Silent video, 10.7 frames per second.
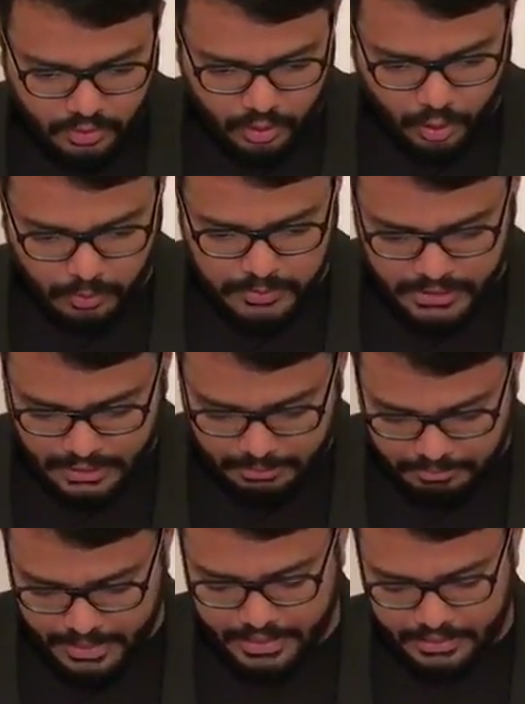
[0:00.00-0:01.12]
Option
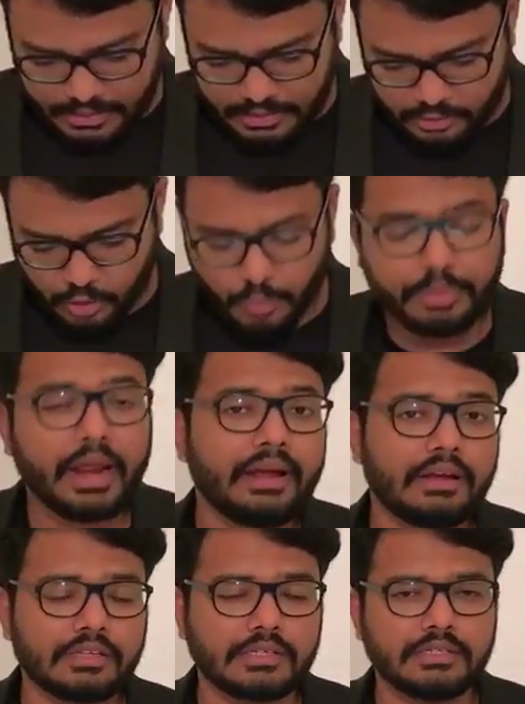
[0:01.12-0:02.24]
B,
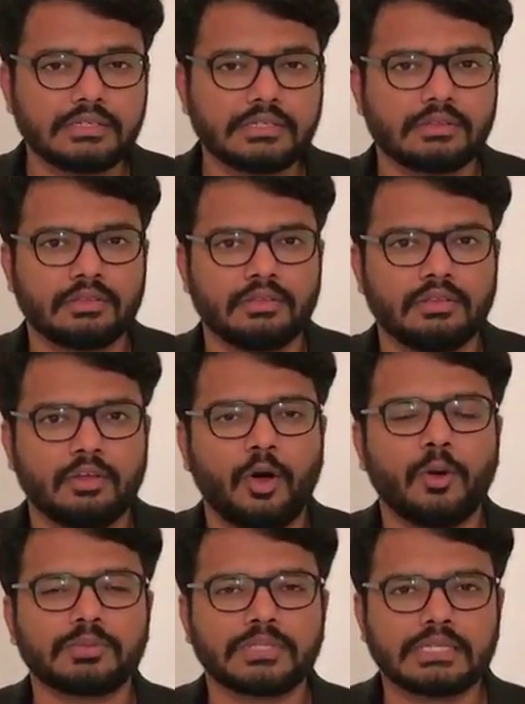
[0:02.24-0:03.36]
superantigens.
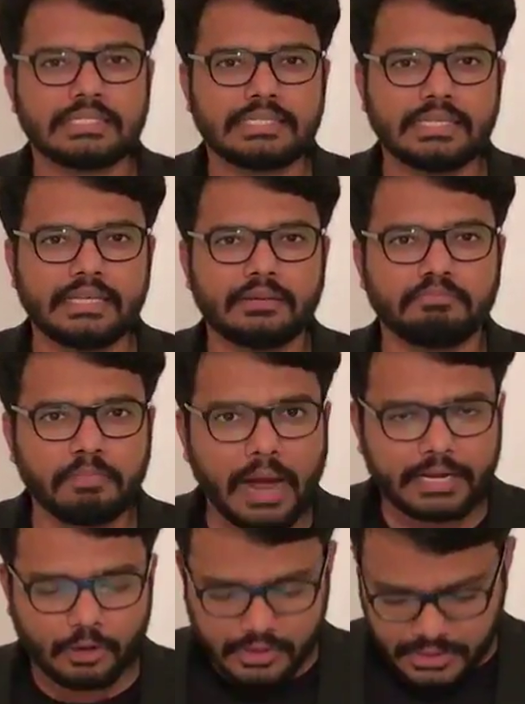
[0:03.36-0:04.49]
Option C,
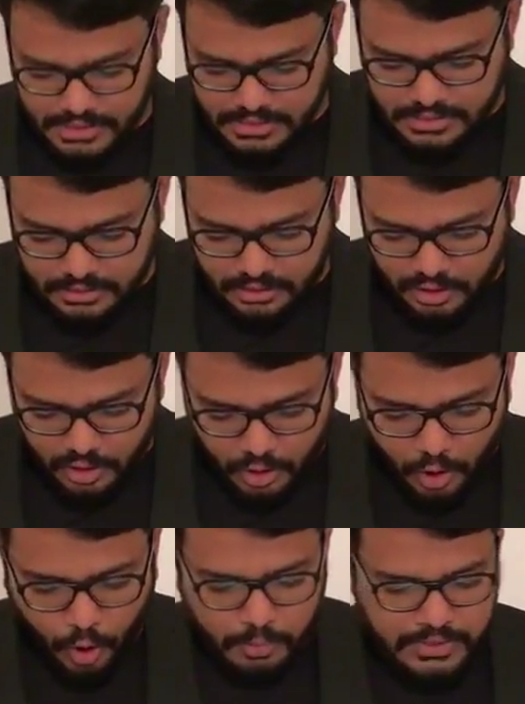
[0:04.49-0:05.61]
mitogens.
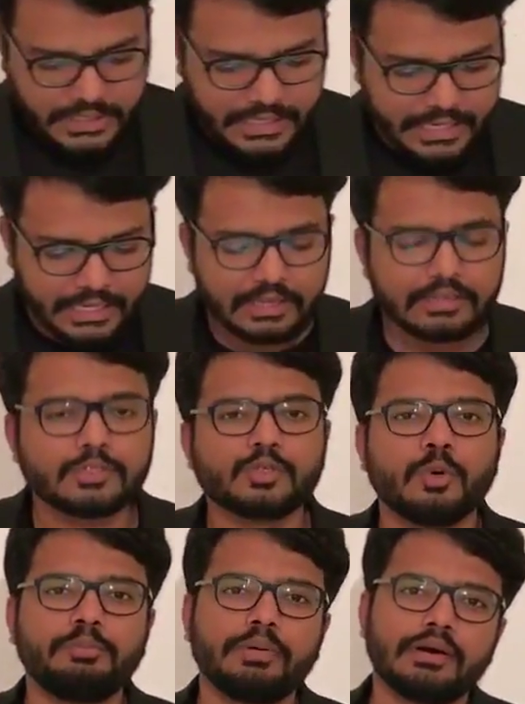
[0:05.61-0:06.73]
Option D,
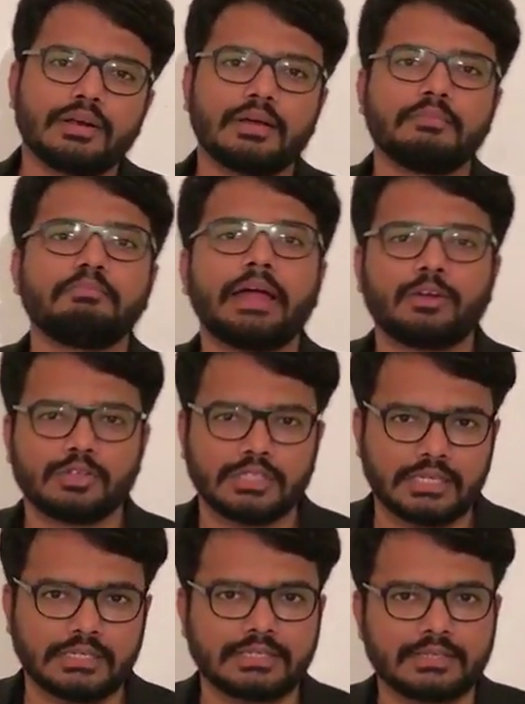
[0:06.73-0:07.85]
super
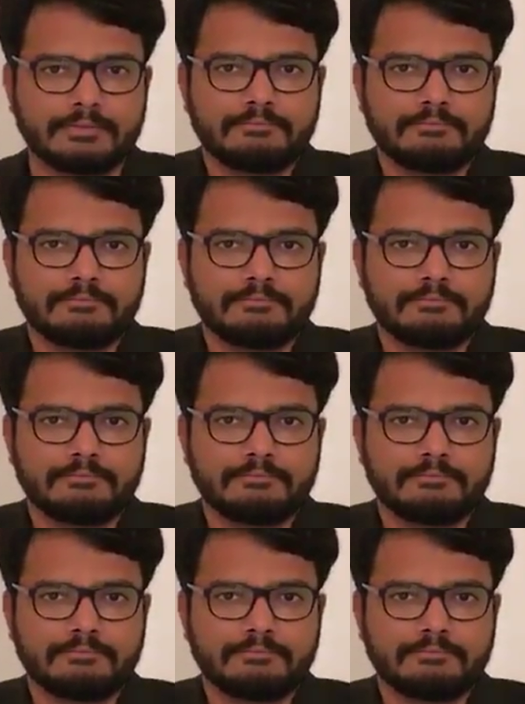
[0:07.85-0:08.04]
mitogens.